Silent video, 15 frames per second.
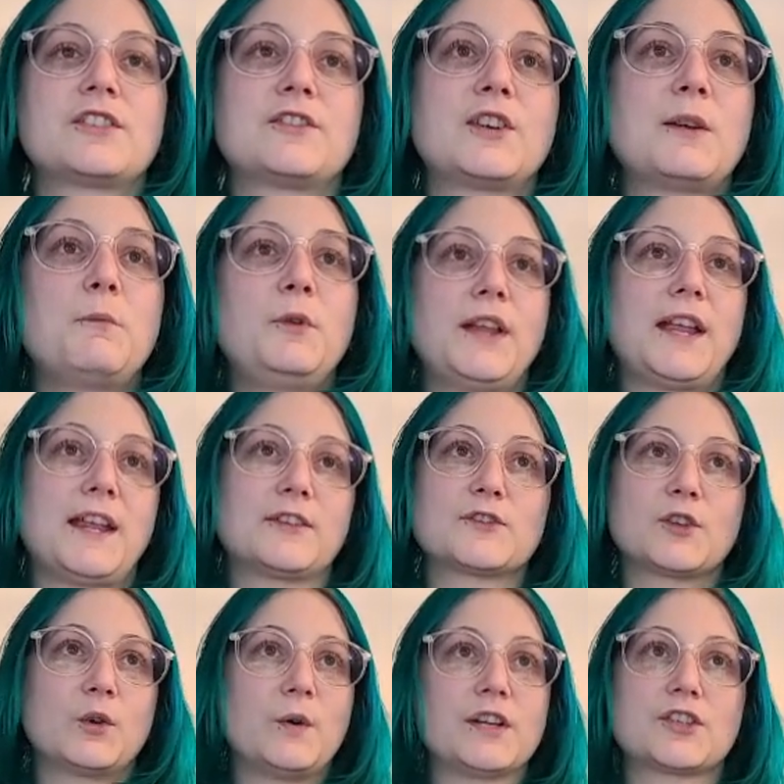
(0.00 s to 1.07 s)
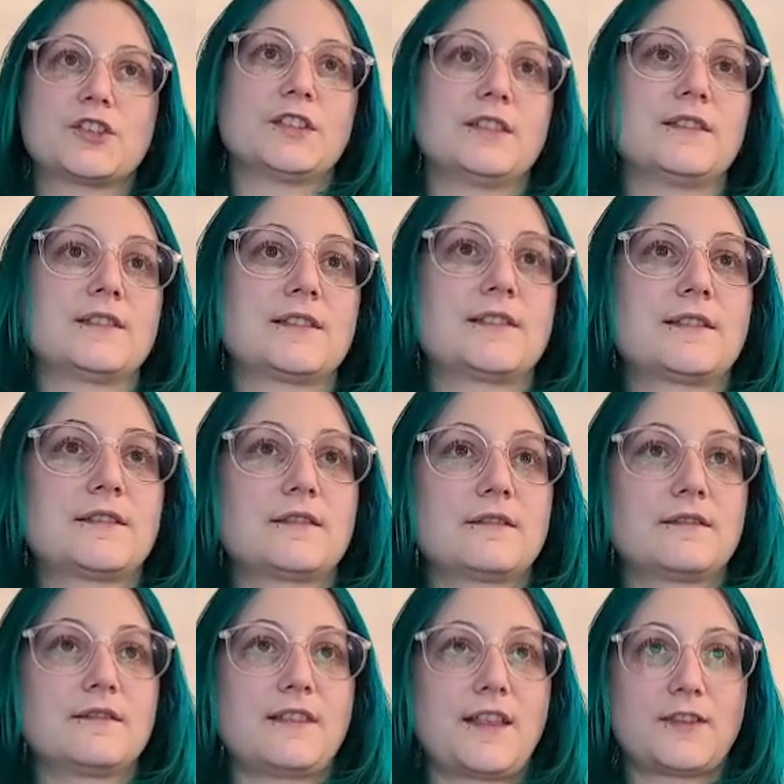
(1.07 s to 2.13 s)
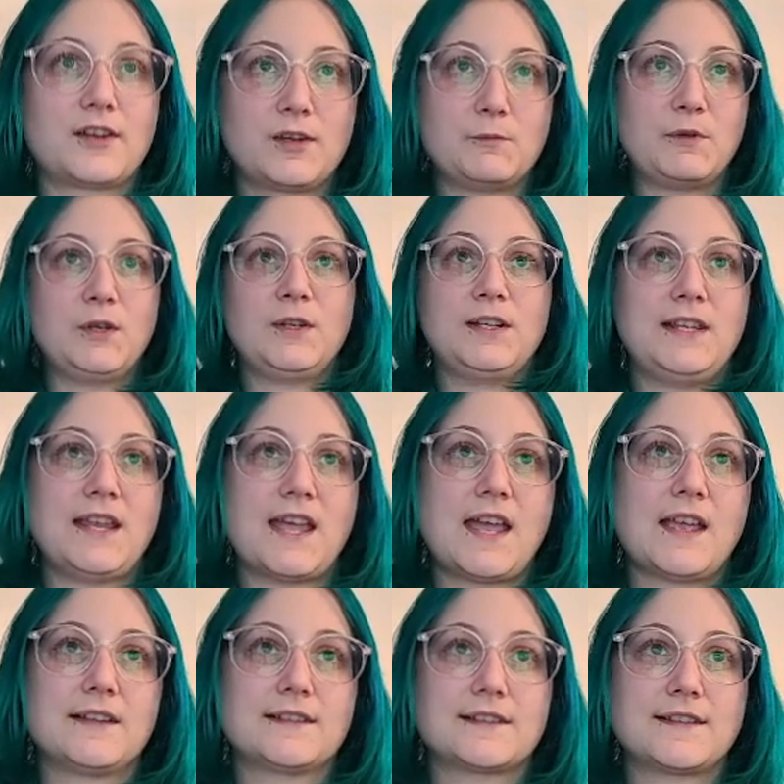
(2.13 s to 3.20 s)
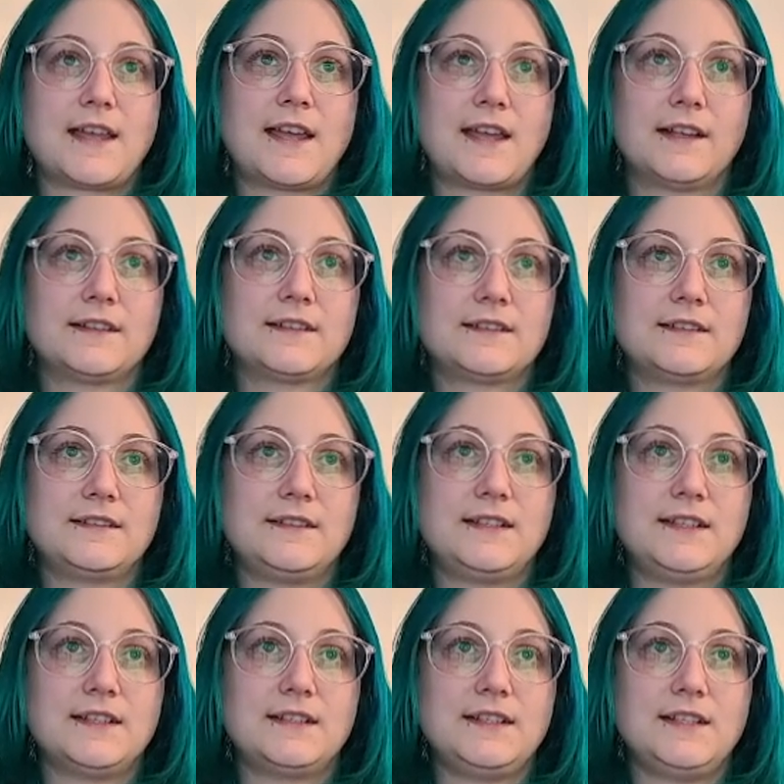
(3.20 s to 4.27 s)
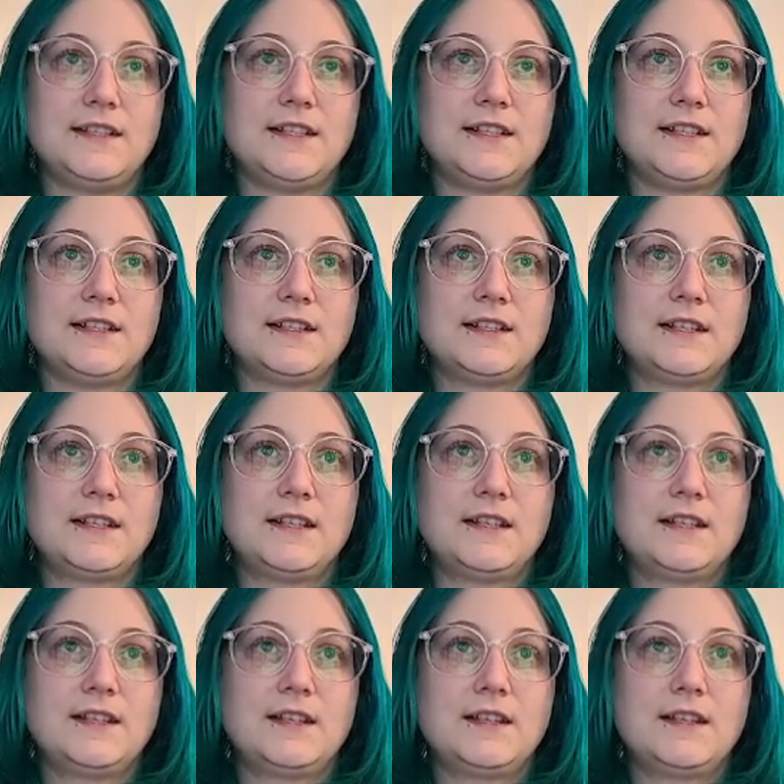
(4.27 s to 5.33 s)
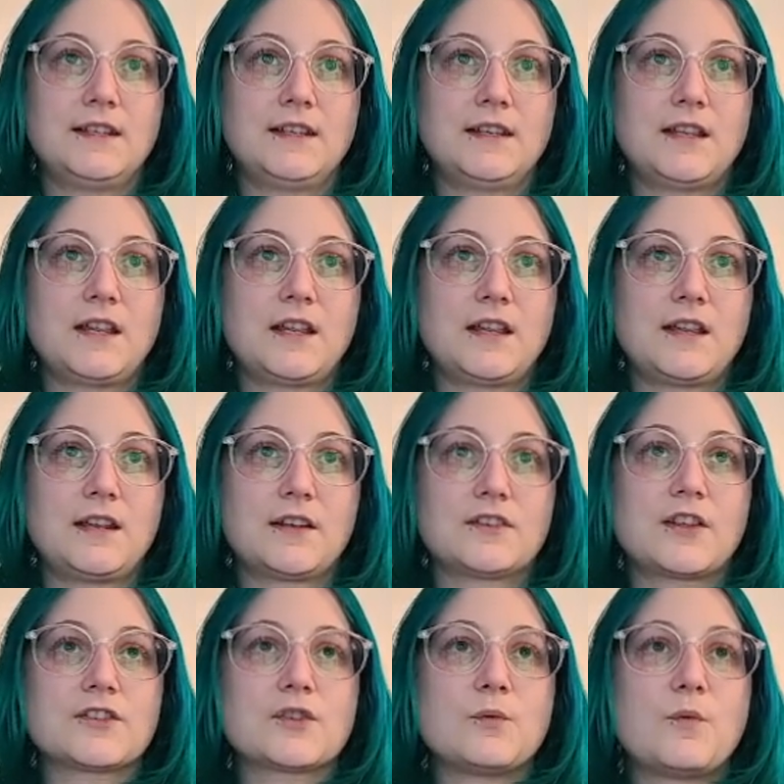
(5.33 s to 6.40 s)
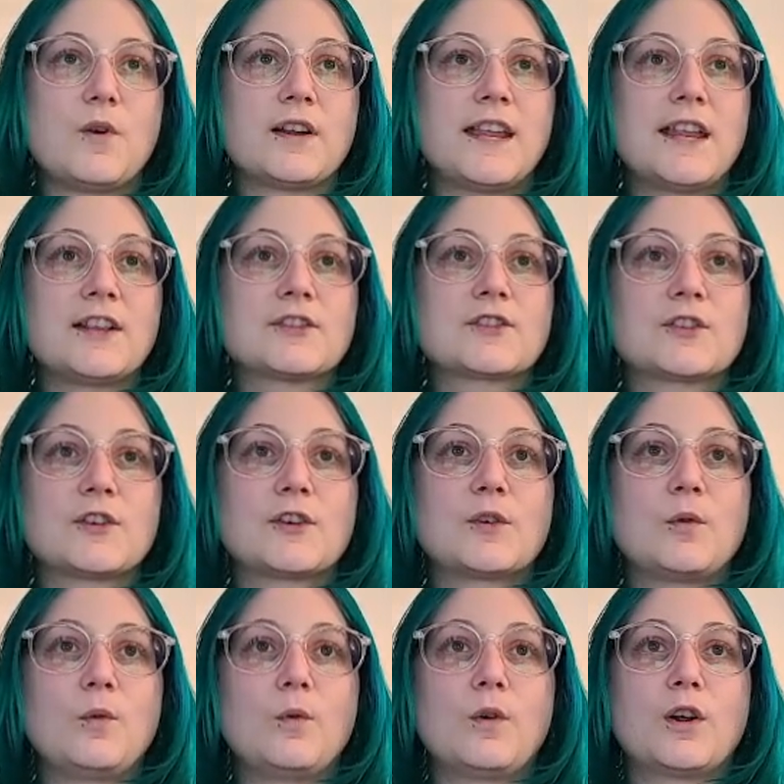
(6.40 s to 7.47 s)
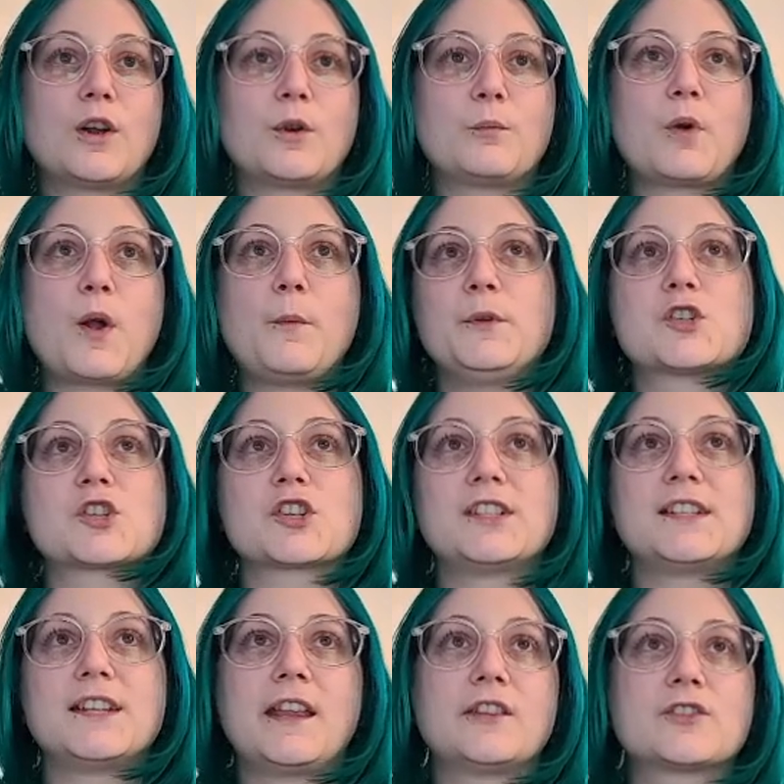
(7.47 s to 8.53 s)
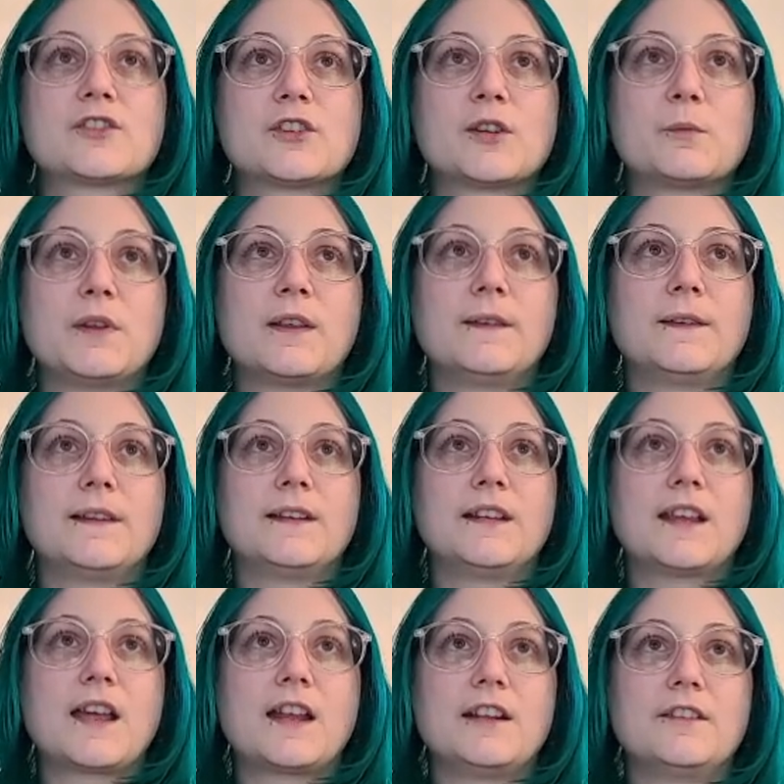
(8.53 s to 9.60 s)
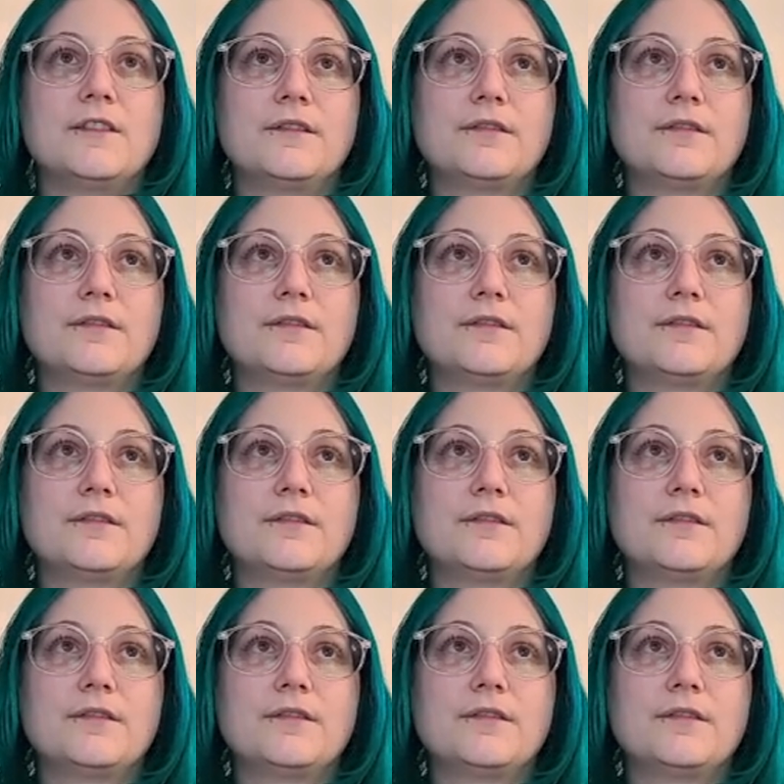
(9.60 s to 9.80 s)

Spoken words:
They're able to answer questions that the community has that TNT doesn't want to answer, or probably shouldn't answer, because then it kind of